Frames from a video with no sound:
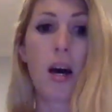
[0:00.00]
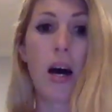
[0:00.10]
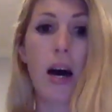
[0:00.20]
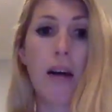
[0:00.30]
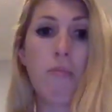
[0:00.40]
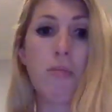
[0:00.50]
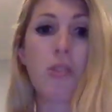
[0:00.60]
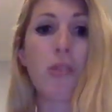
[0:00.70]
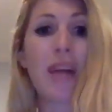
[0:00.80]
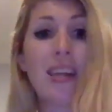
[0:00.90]
Um, so
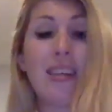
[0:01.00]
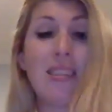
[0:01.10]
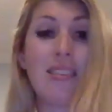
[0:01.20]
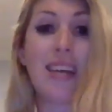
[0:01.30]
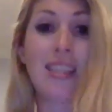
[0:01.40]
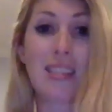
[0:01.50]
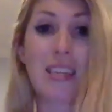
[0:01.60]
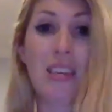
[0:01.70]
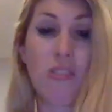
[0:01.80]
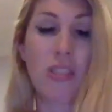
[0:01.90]
that is that's a
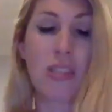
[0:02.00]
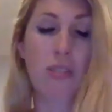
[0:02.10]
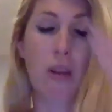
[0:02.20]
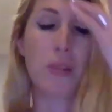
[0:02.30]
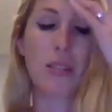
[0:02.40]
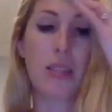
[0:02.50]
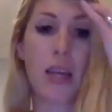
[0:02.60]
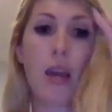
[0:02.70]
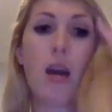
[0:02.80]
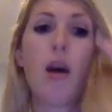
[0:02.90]
huge
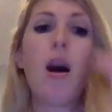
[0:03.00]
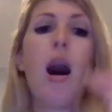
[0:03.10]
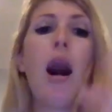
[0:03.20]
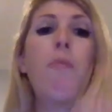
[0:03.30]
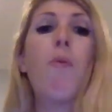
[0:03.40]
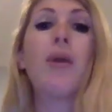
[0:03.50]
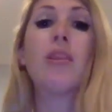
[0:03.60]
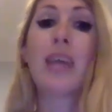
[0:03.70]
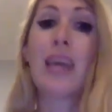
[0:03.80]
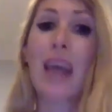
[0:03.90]
discrepancy. Um, when
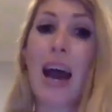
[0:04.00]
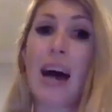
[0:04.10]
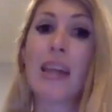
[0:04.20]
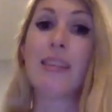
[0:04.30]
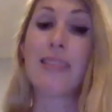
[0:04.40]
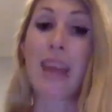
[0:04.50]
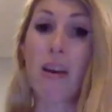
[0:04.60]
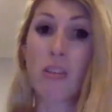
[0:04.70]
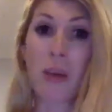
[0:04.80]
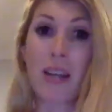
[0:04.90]
looking at the
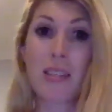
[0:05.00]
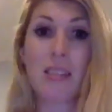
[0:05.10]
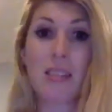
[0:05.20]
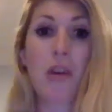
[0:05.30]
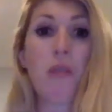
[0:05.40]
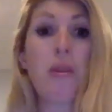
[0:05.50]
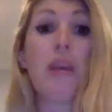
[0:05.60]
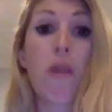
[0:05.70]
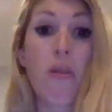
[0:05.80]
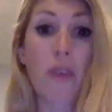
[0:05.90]
sales prices, though,
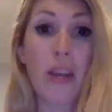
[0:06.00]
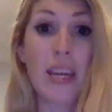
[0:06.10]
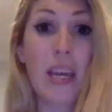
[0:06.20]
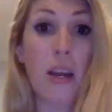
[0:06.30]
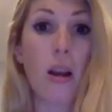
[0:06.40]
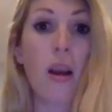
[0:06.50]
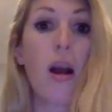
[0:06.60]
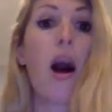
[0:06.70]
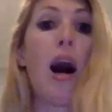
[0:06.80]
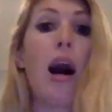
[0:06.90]
year over year,
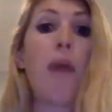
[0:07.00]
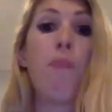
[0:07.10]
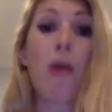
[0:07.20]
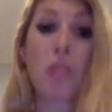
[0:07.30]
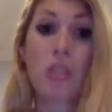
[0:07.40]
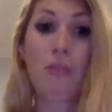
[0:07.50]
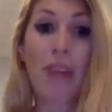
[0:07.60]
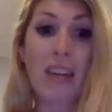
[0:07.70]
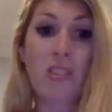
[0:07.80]
um, March of last